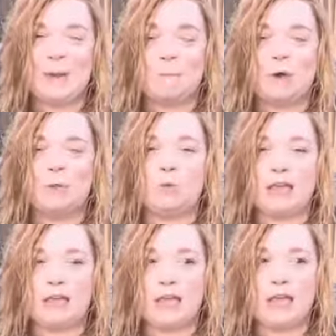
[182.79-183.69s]
But
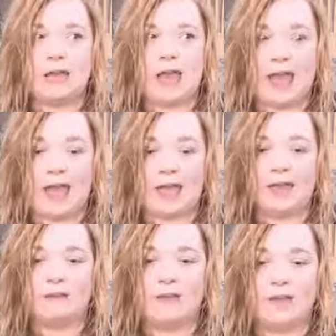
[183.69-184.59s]
we can
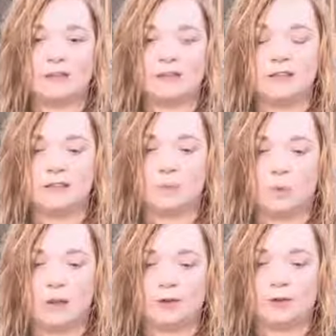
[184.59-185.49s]
have a sense of
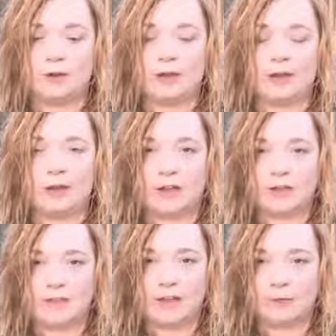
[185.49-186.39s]
wonder in our
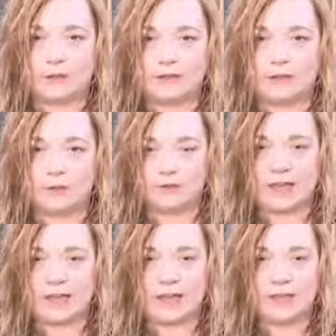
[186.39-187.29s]
life every single
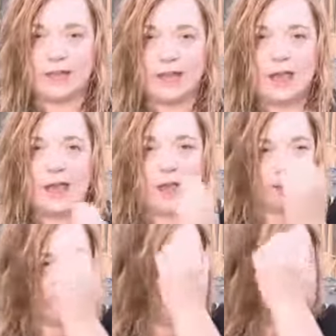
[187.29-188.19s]
day. I
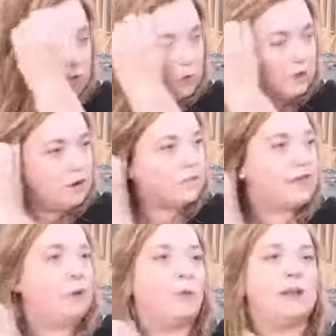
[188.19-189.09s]
make sure
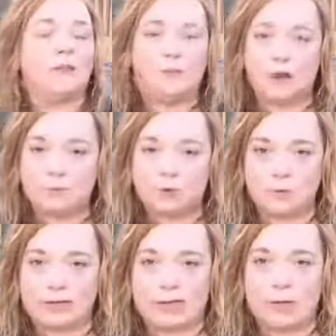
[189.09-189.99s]
that whatever I'm
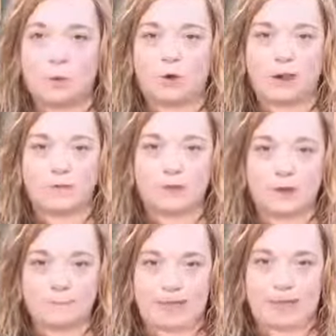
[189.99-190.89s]
doing and wherever
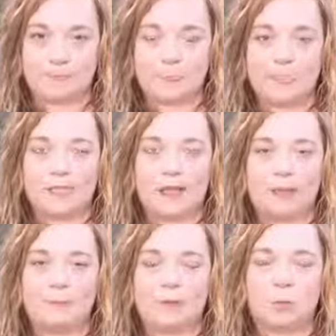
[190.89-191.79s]
I'm at,
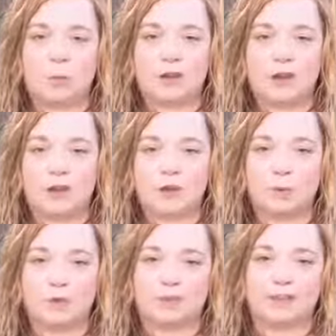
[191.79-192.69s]
I'm being
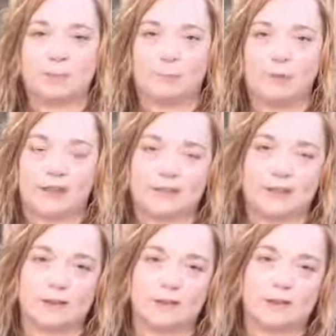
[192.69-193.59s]
100%
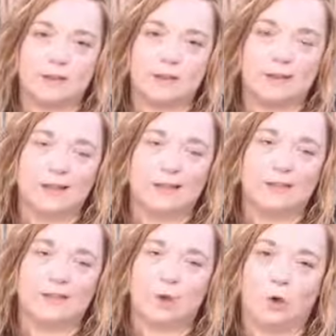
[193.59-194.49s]
present.
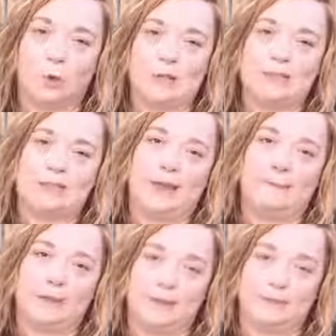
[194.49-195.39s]
So what does that
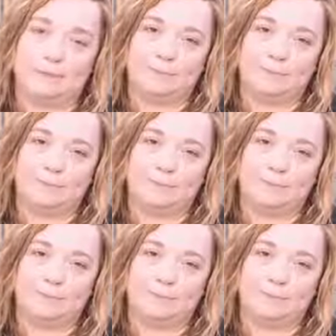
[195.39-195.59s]
mean?